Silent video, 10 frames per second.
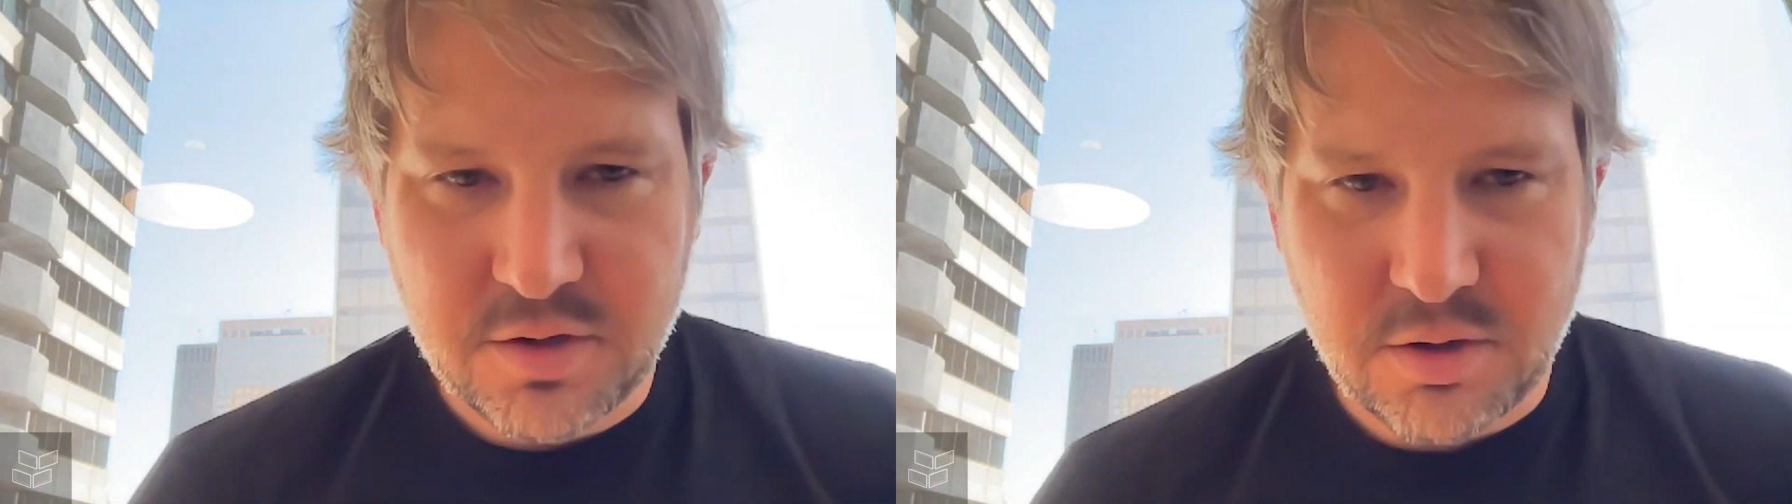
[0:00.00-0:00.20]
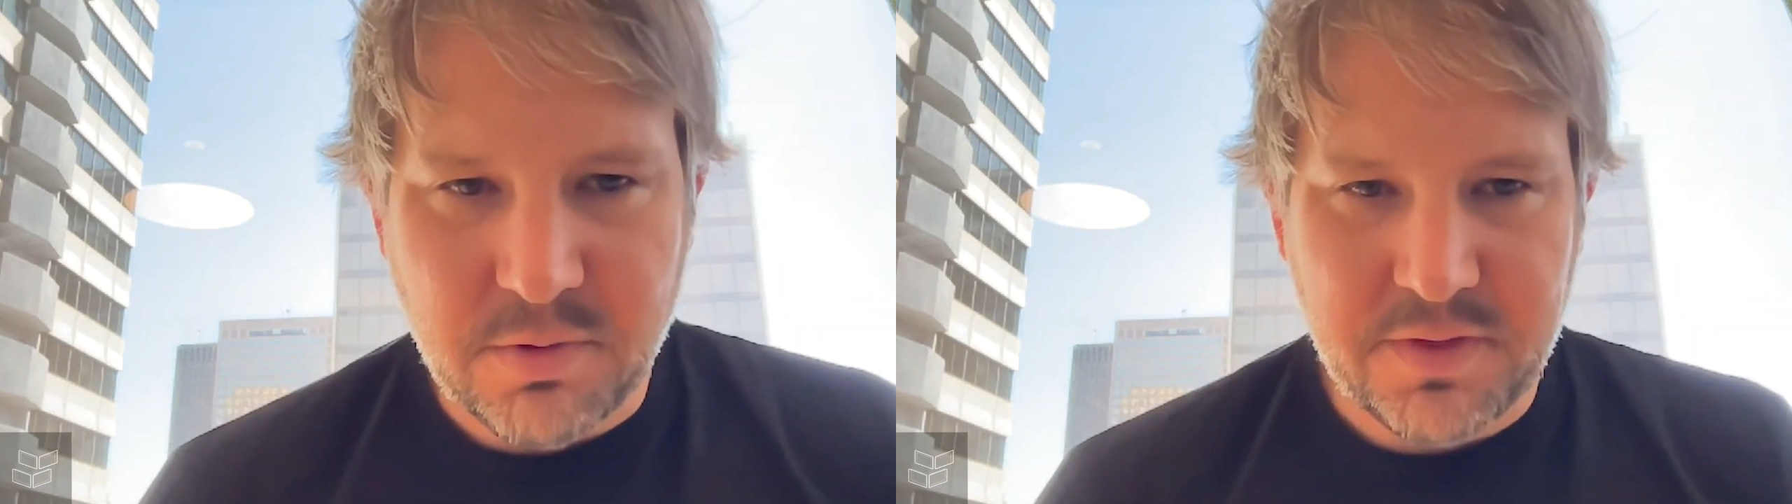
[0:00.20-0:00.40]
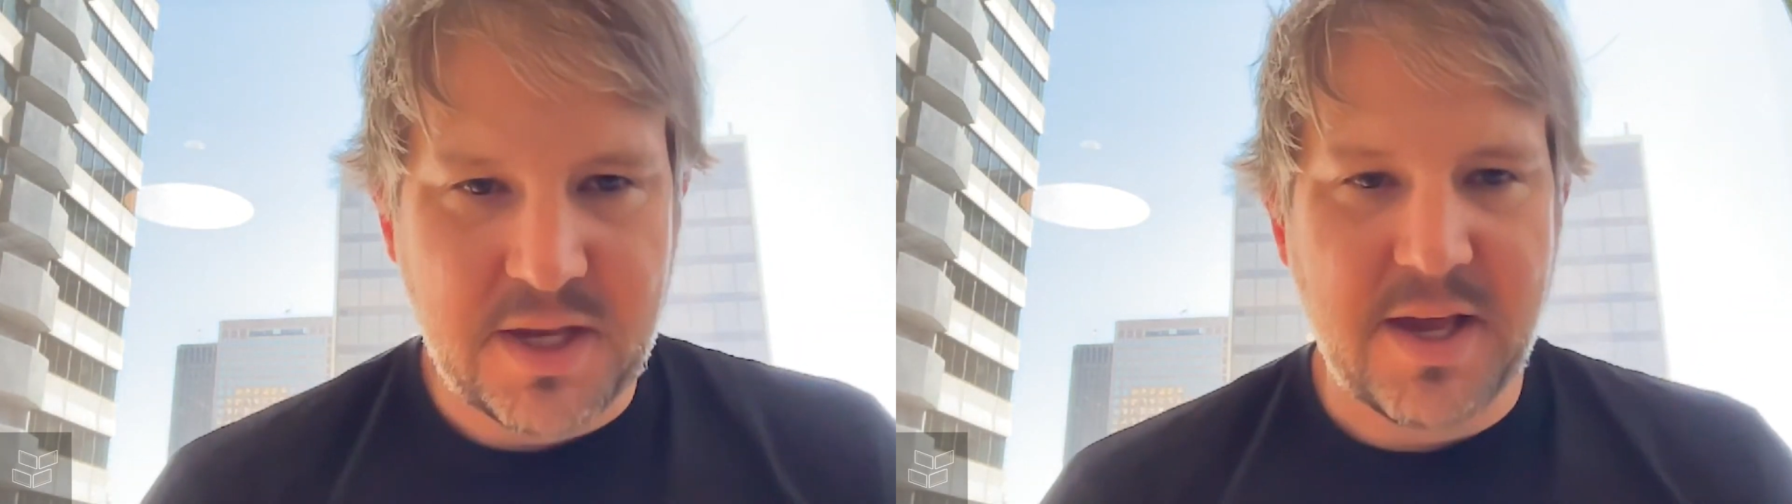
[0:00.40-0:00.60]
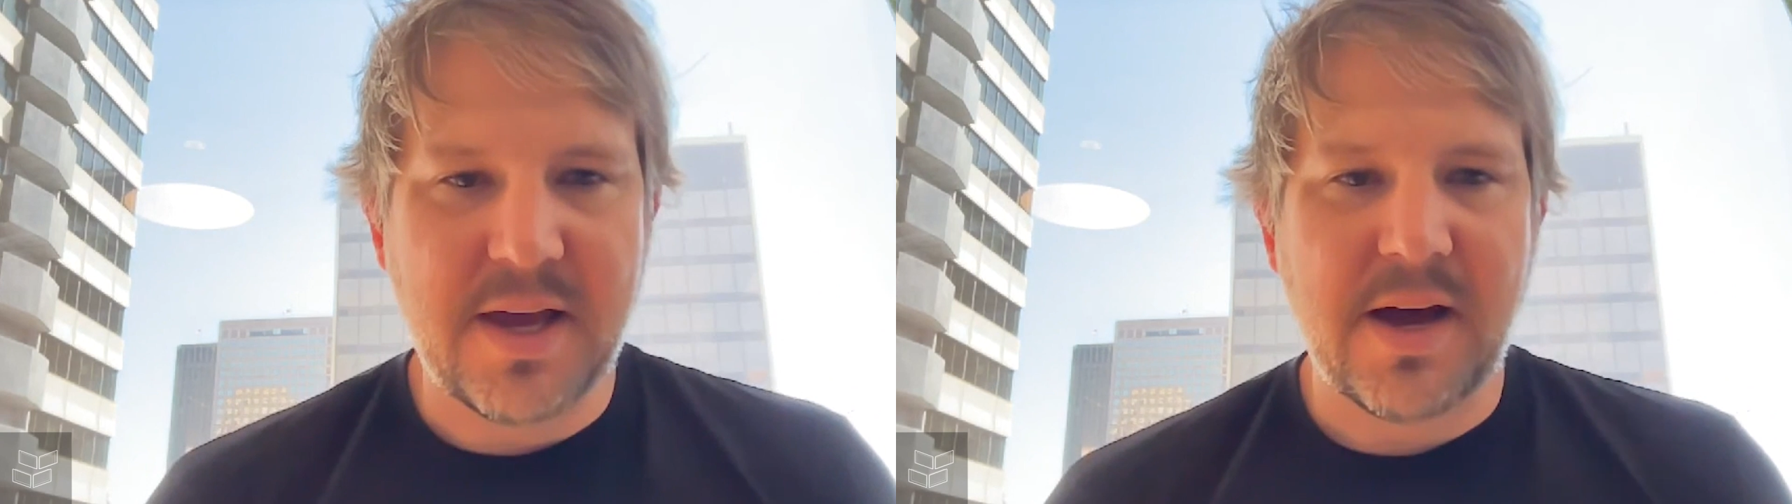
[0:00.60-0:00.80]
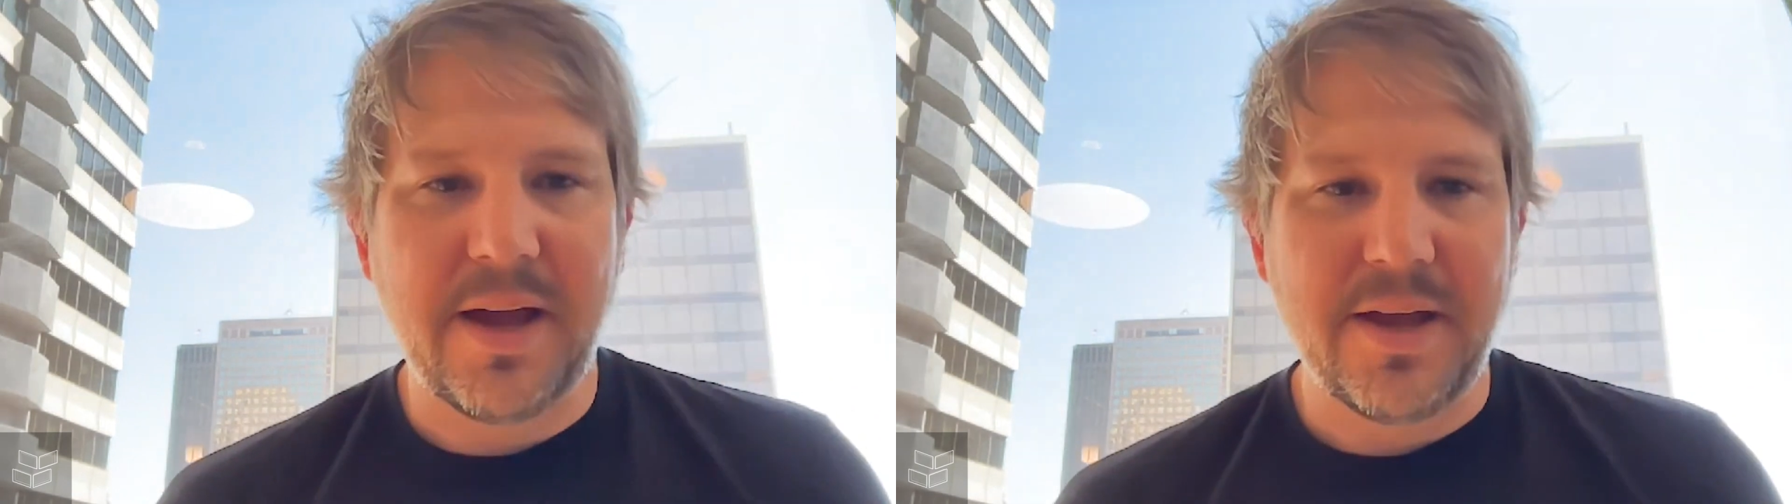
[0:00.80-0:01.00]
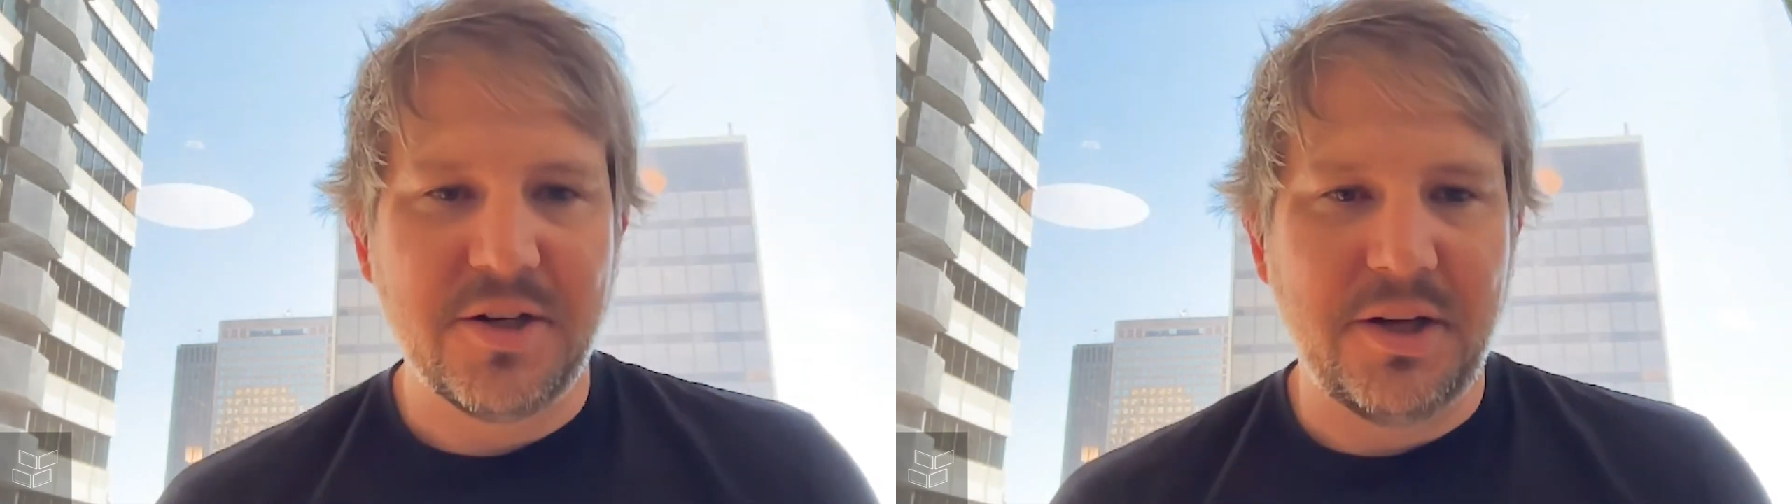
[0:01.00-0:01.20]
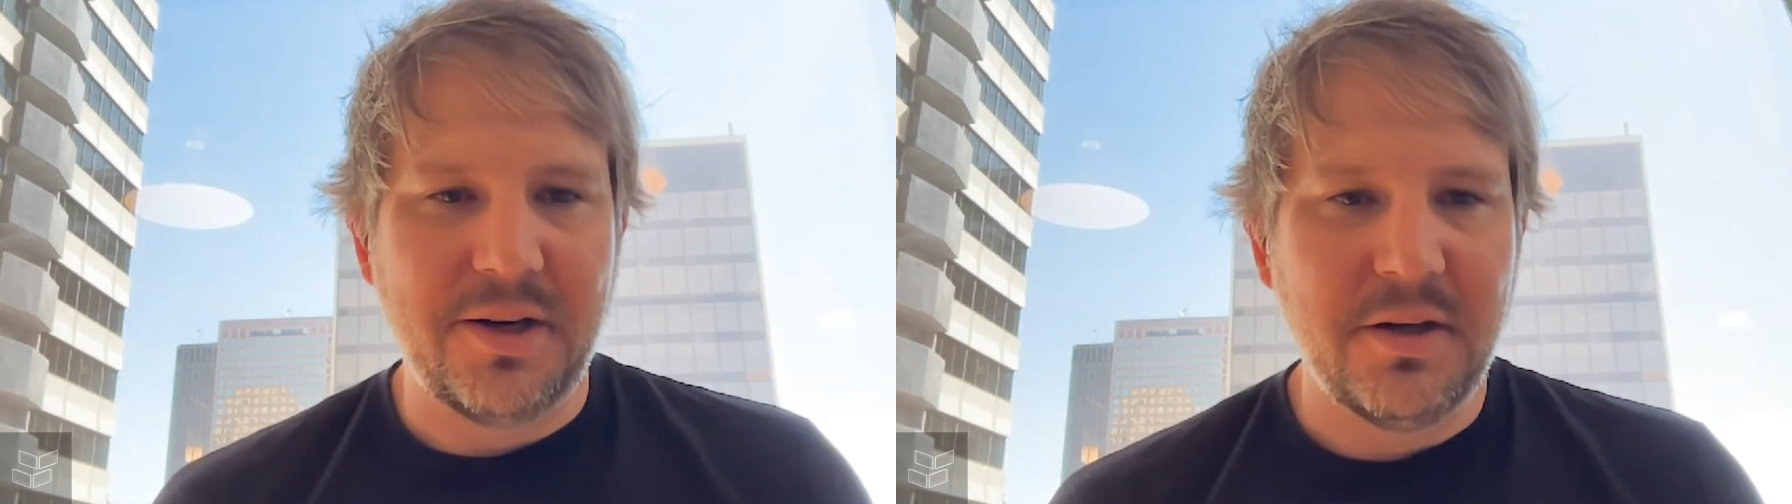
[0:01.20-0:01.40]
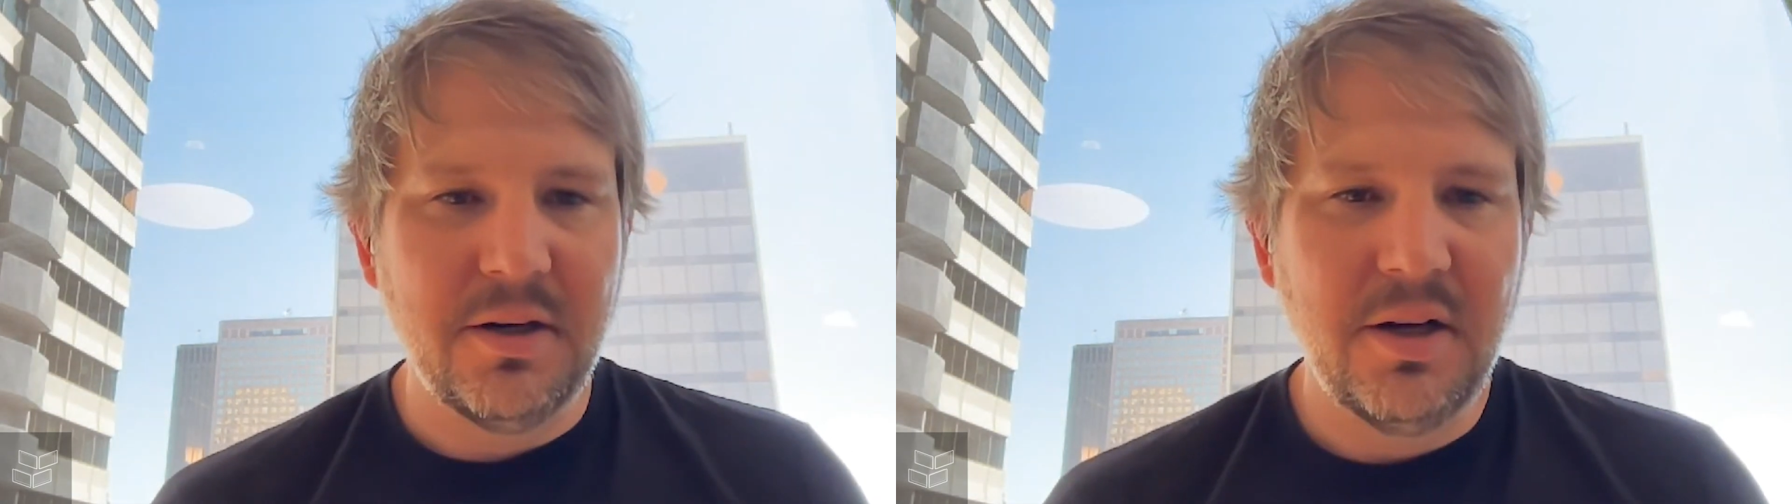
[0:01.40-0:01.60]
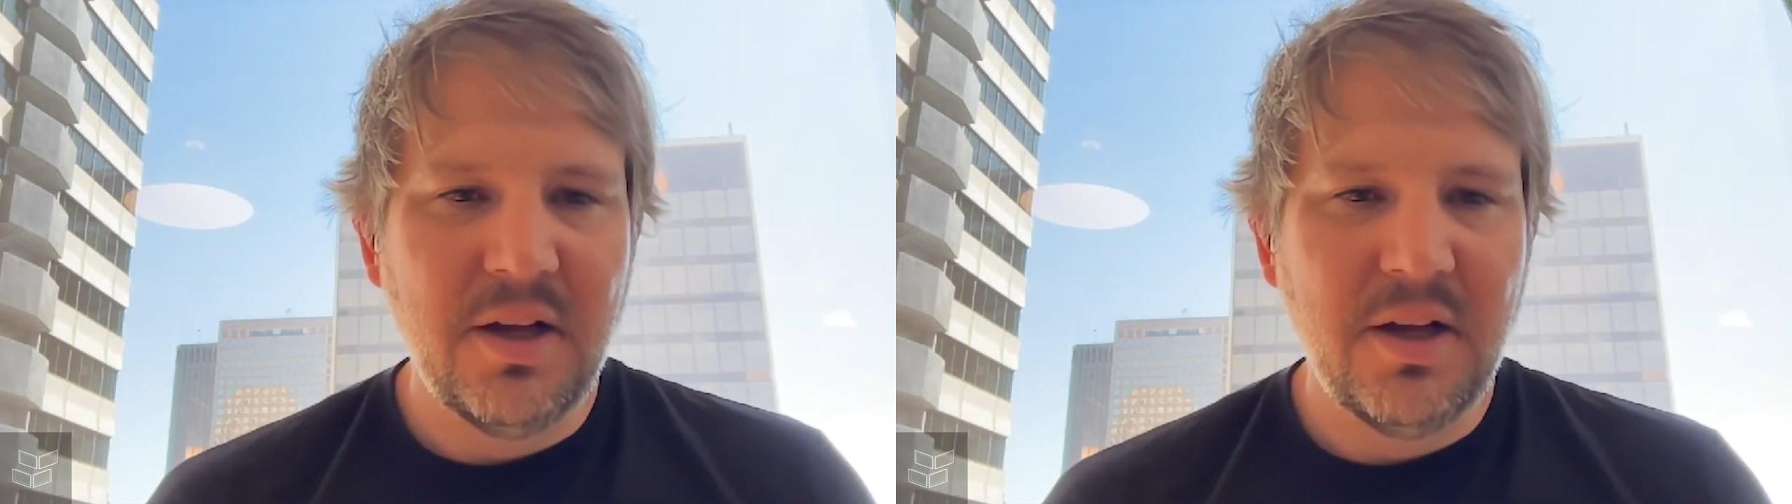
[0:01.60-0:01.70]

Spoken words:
term of the AI engineer.